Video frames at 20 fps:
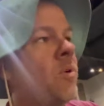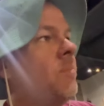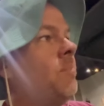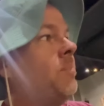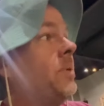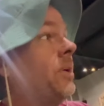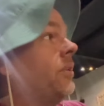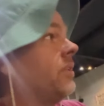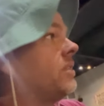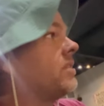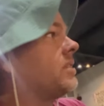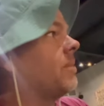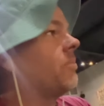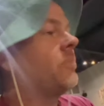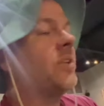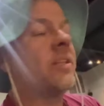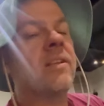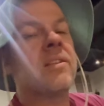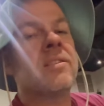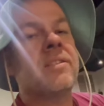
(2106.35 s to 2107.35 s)
build
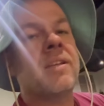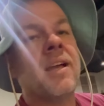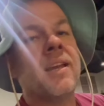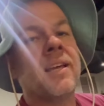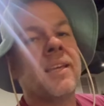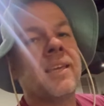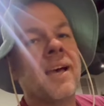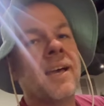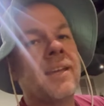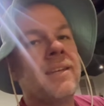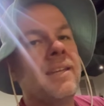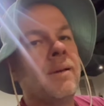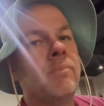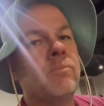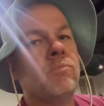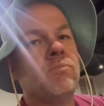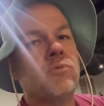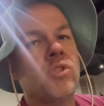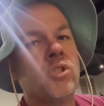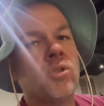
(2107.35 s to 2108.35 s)
something that's not a
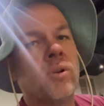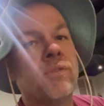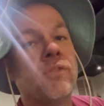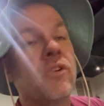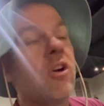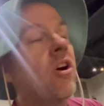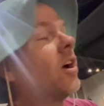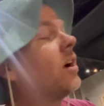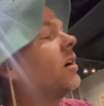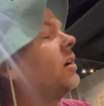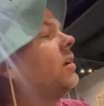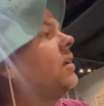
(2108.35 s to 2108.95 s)
goddamn drift car.